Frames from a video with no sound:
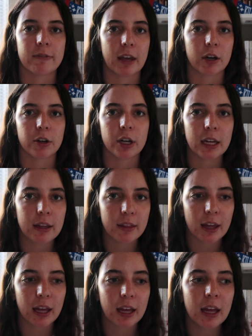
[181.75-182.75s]
fan or
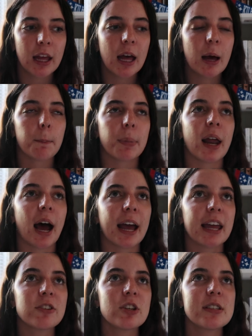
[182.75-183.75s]
anything, but I
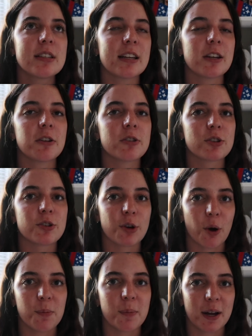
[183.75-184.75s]
had just seen
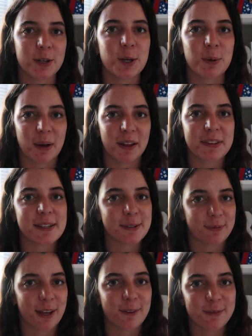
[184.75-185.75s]
so much about this
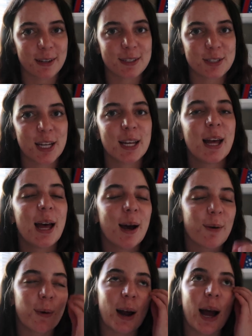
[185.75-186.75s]
fan fiction
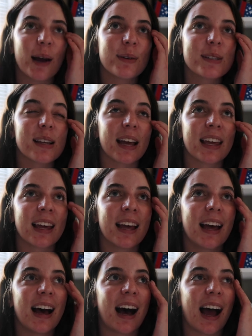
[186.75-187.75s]
where I was like,
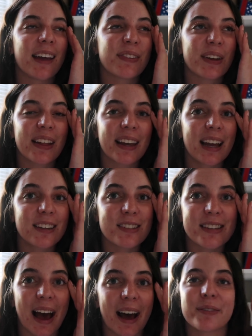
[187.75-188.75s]
I feel like I
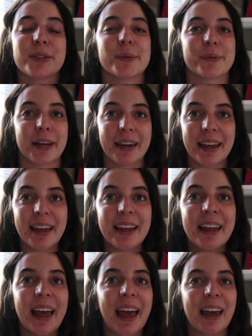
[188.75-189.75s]
just have to read it.
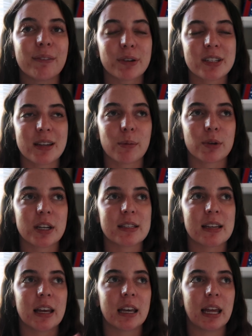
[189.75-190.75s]
And for some
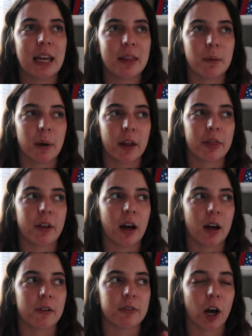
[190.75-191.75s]
reason in the month
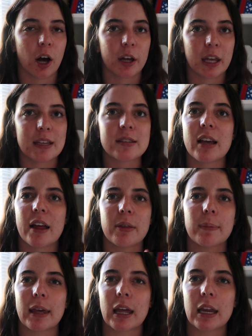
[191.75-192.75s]
of August at
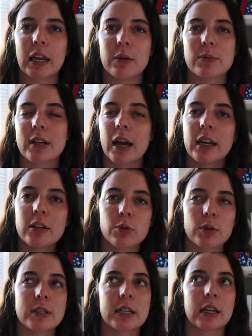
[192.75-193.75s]
the beginning, it was kind of
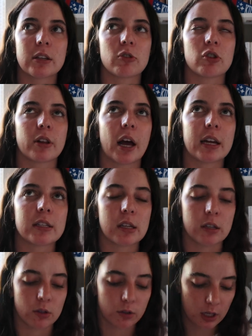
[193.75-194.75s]
towards the end of July
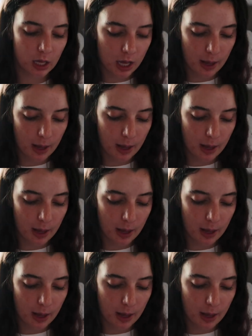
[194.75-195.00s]
too,